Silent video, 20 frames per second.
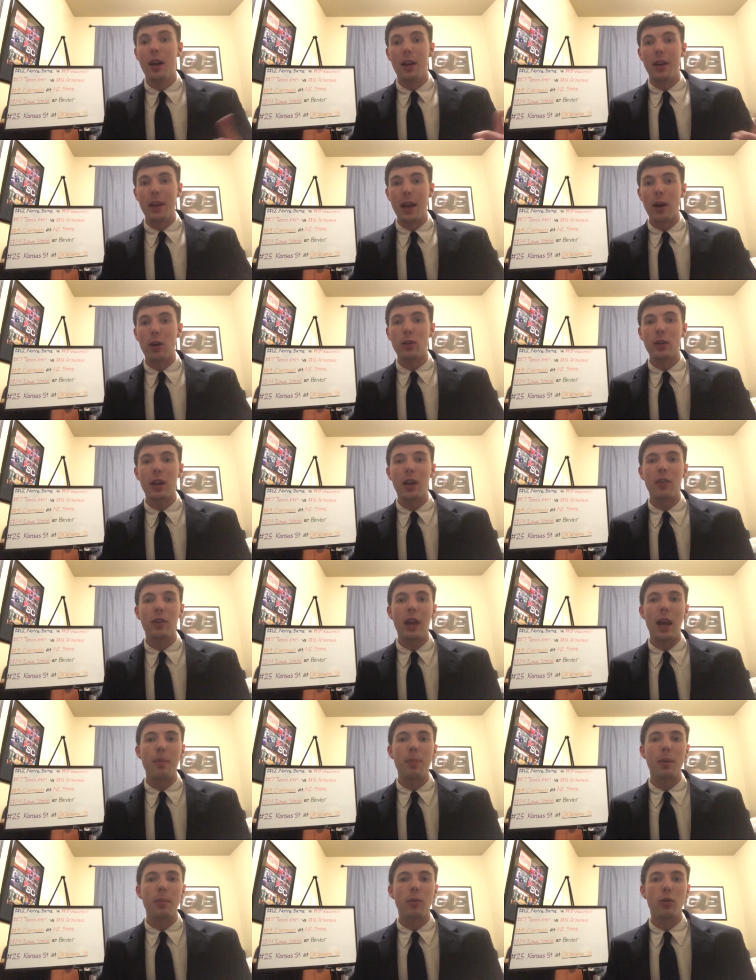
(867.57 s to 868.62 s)
Narrowly
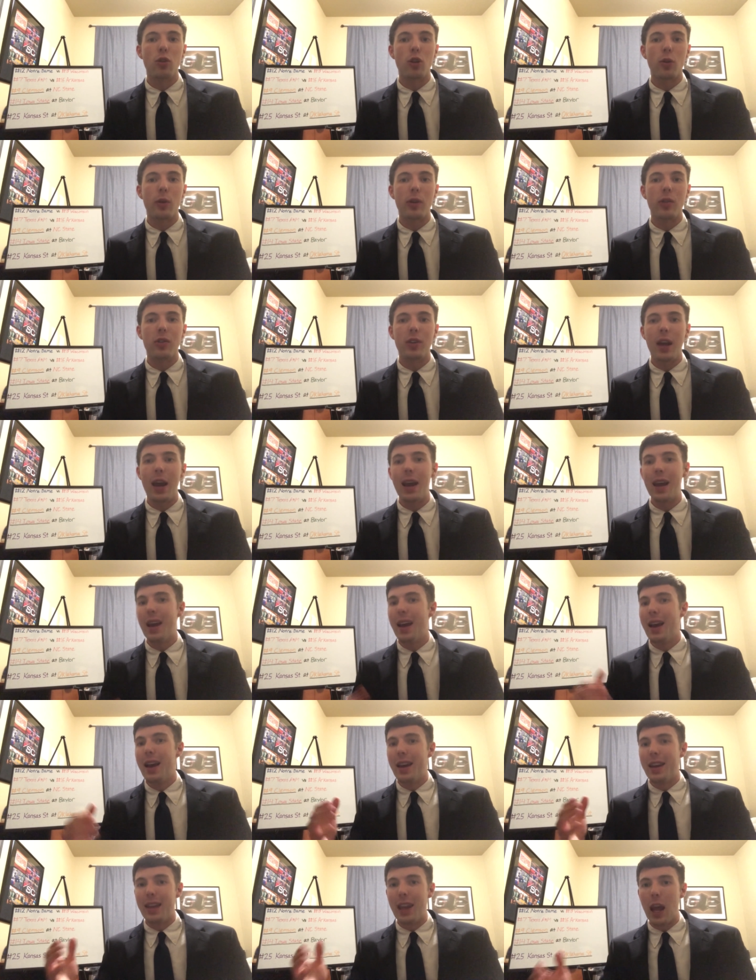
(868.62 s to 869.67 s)
escaping Missouri State,
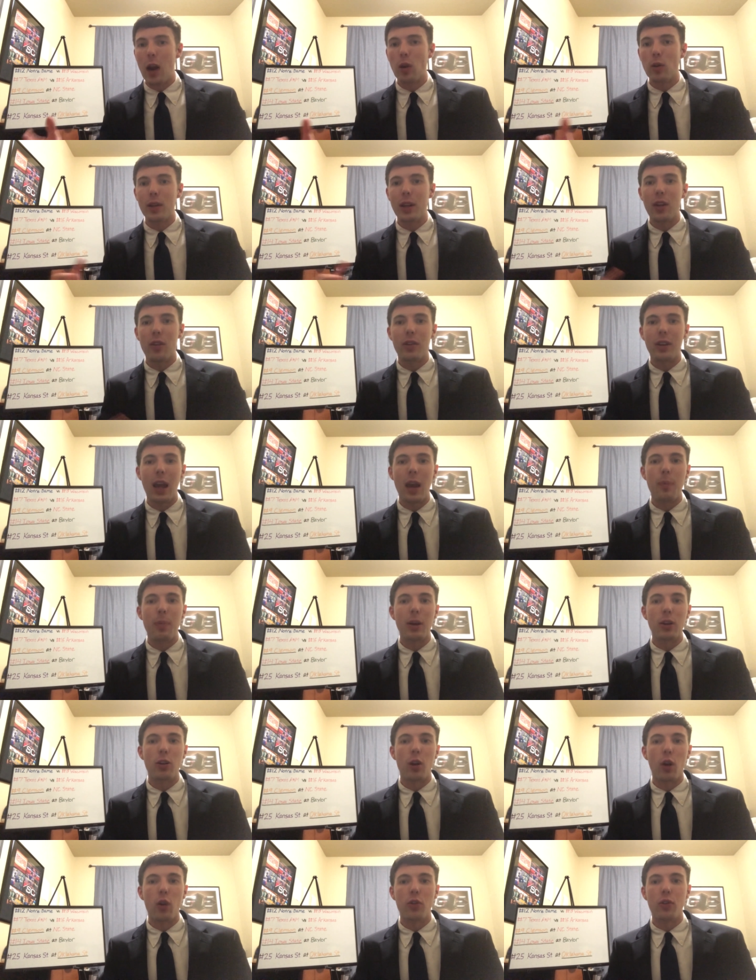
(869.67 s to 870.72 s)
narrowly
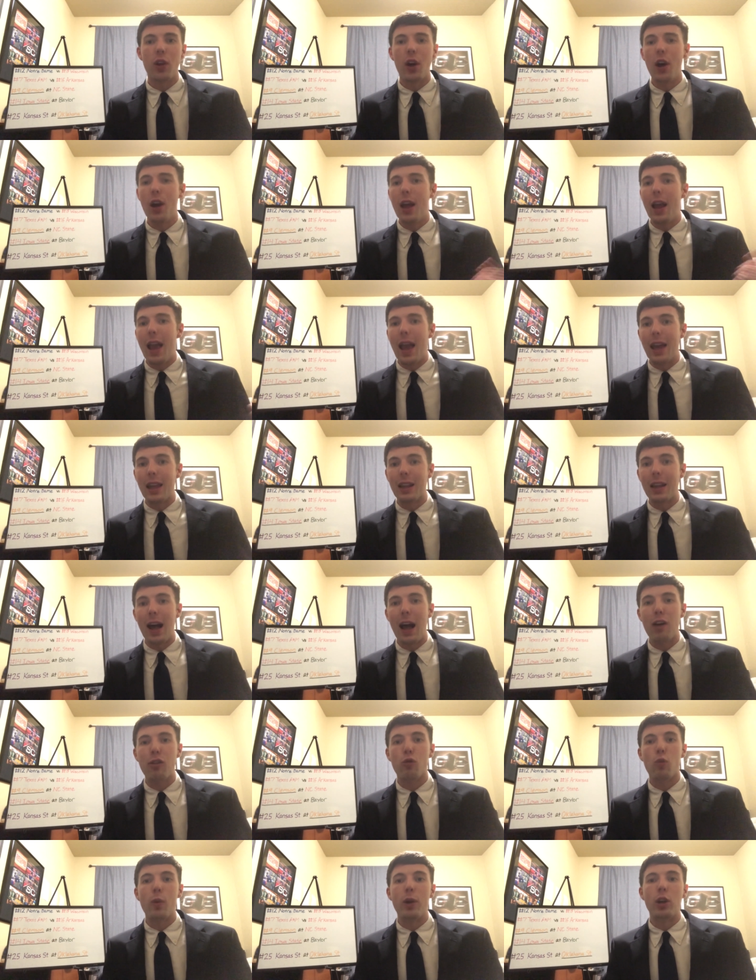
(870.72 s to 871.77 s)
escaping Tulsa, and
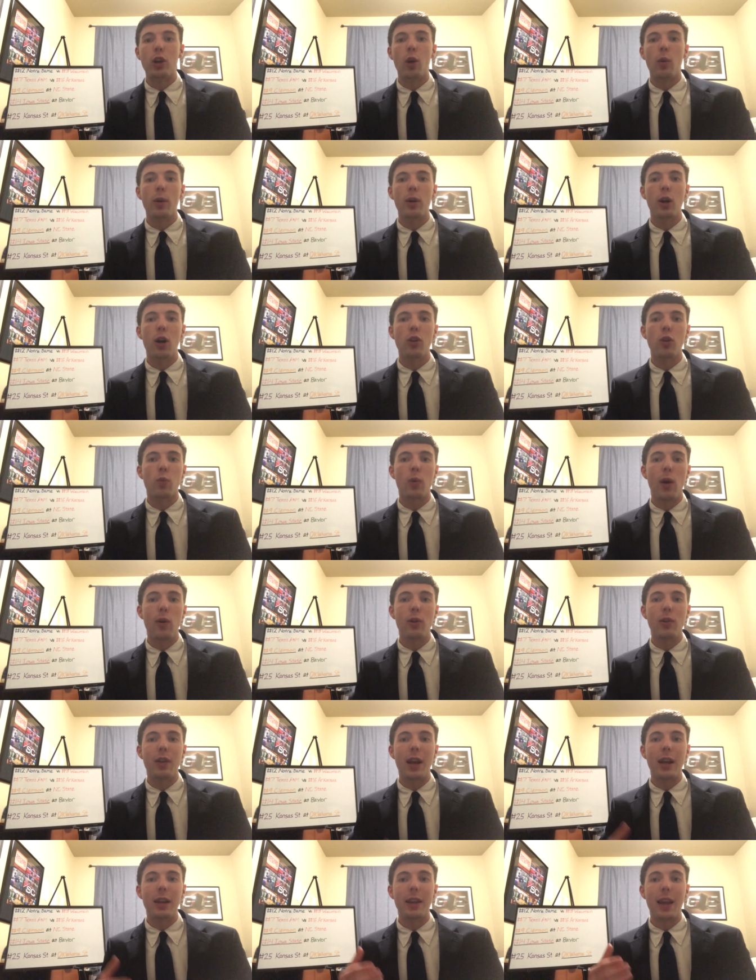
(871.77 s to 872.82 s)
last week going on the road
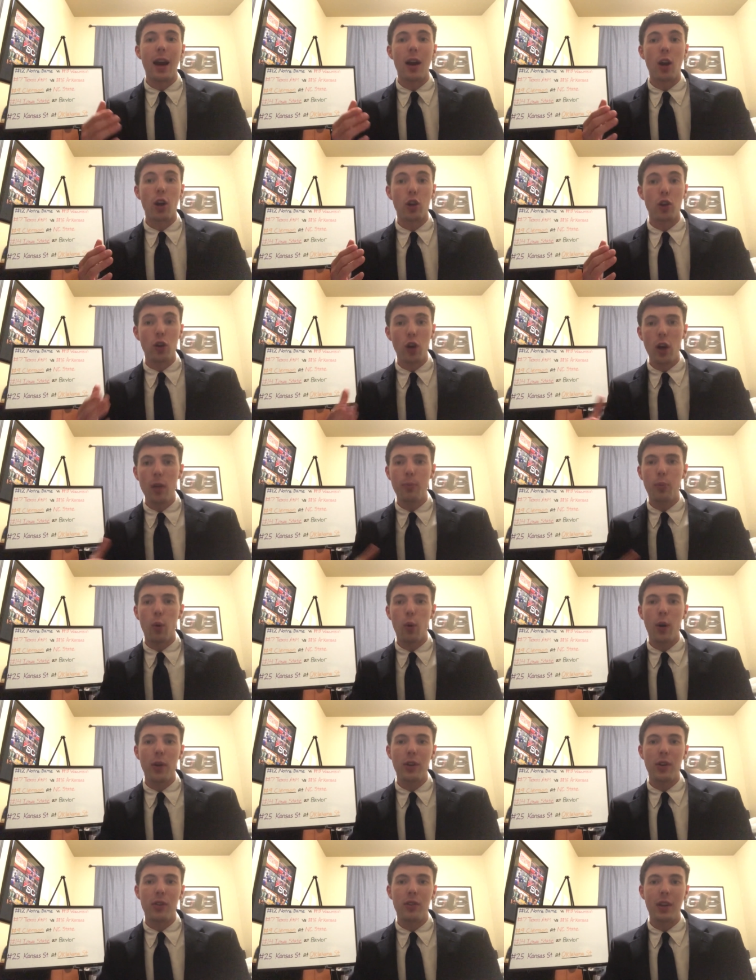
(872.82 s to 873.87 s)
to take down a good
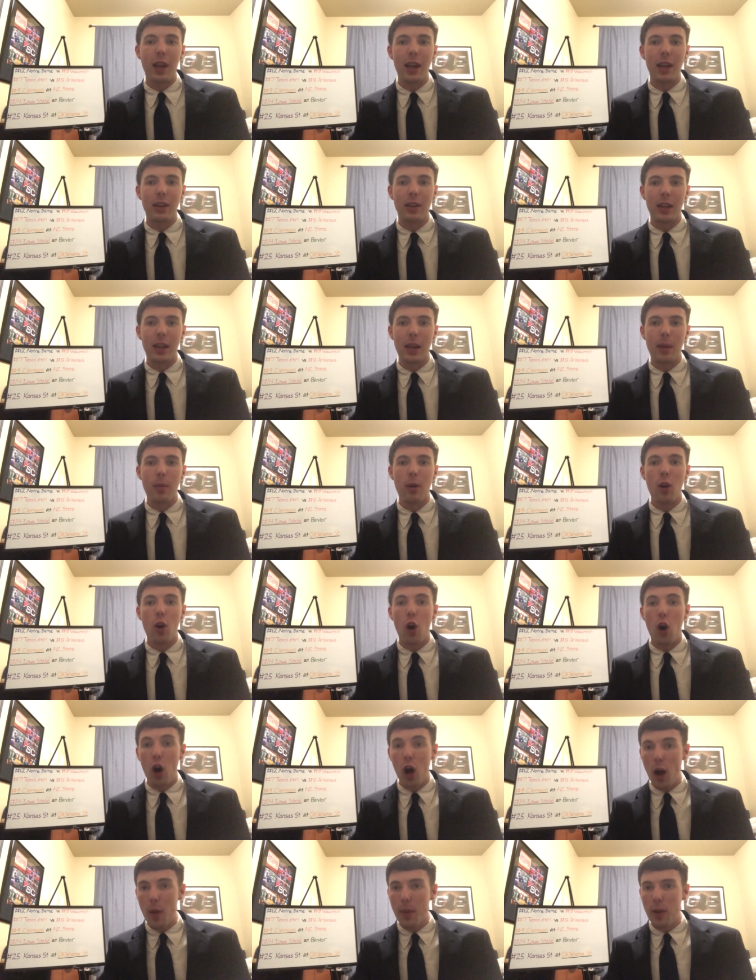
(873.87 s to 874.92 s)
Boise State team
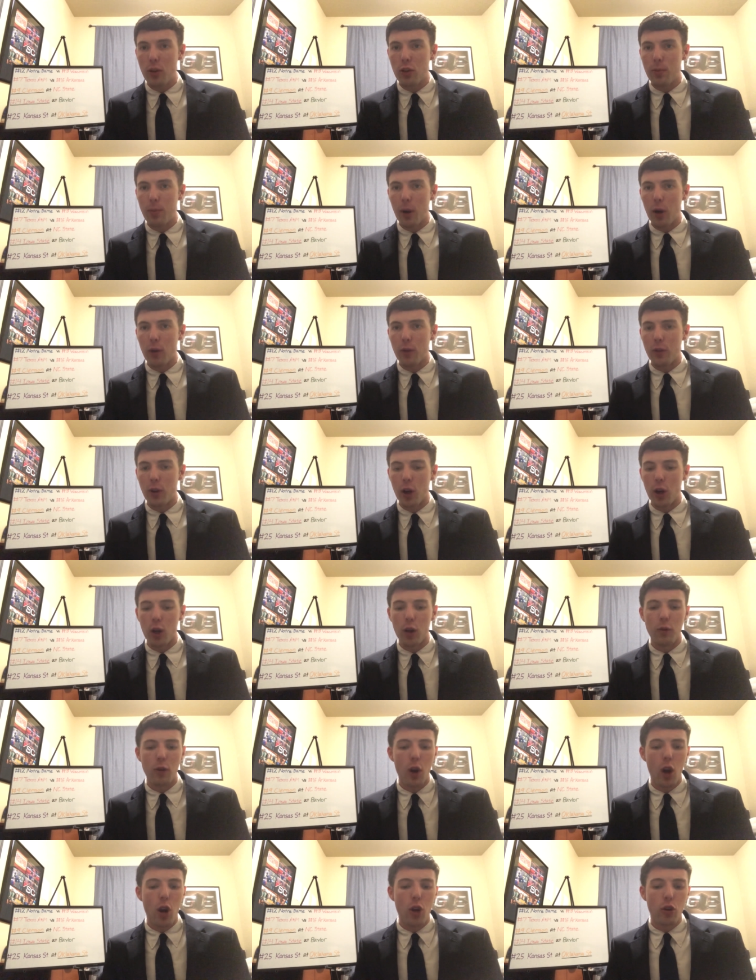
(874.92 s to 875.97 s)
on the Smurf
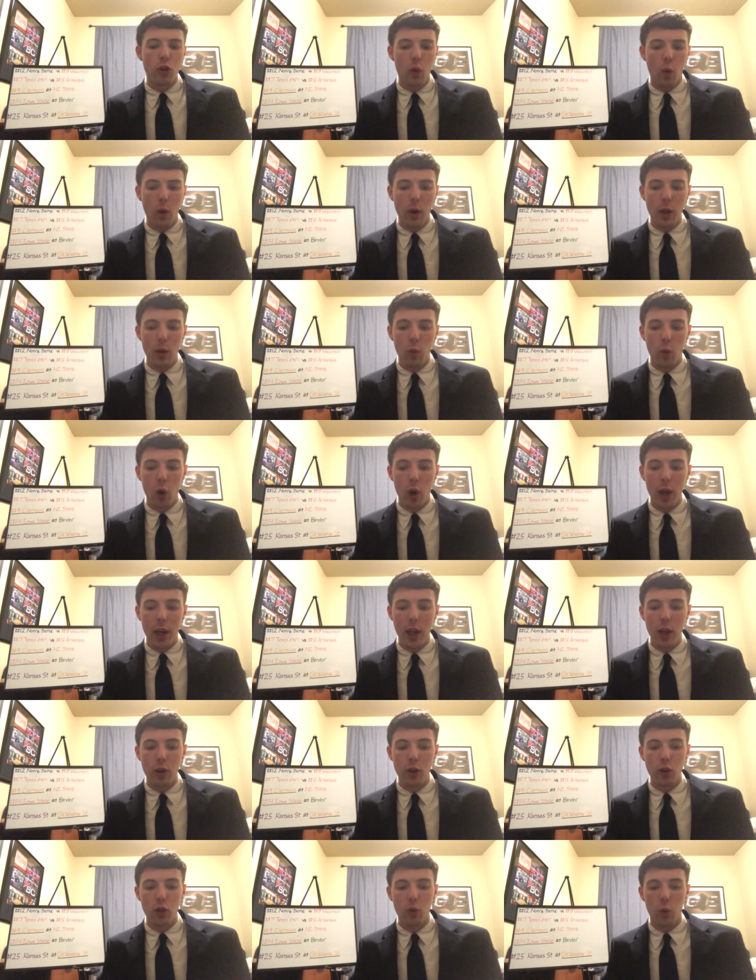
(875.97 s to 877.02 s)
turf
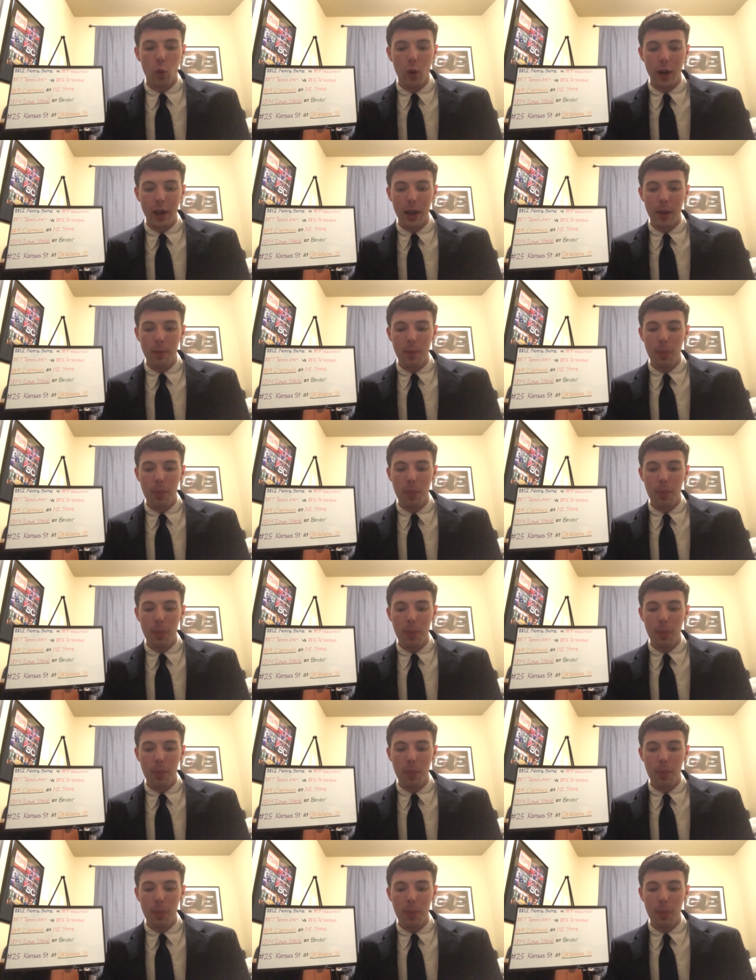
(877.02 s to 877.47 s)
21 to 20.